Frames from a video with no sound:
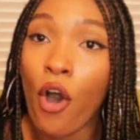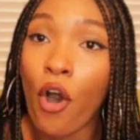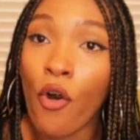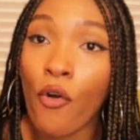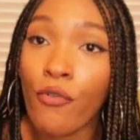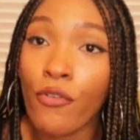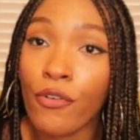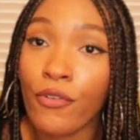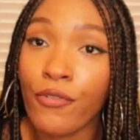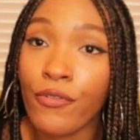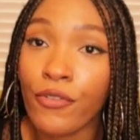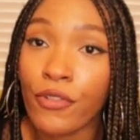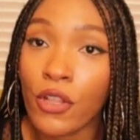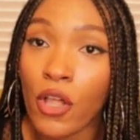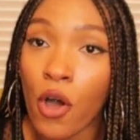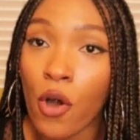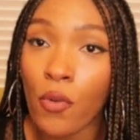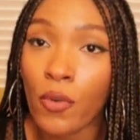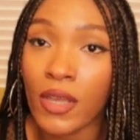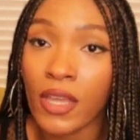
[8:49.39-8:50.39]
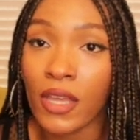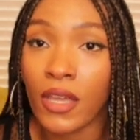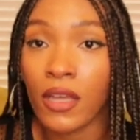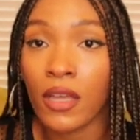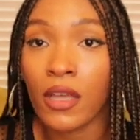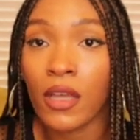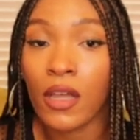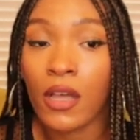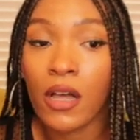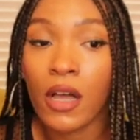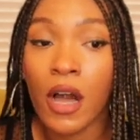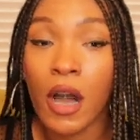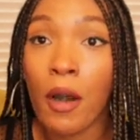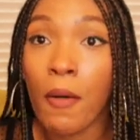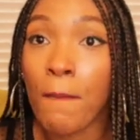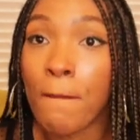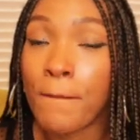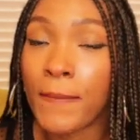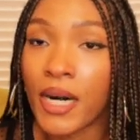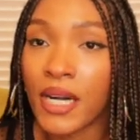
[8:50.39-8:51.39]
overflowing
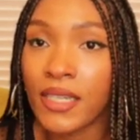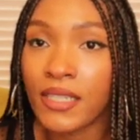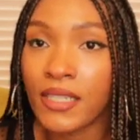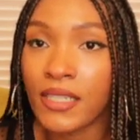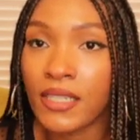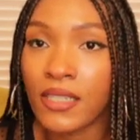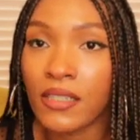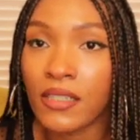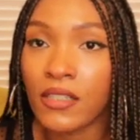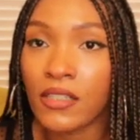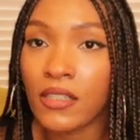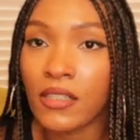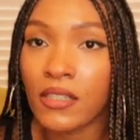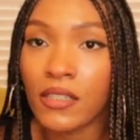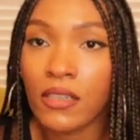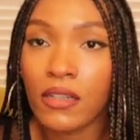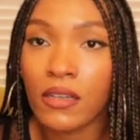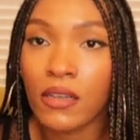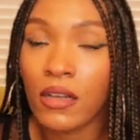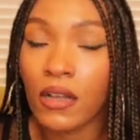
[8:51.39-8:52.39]
abundance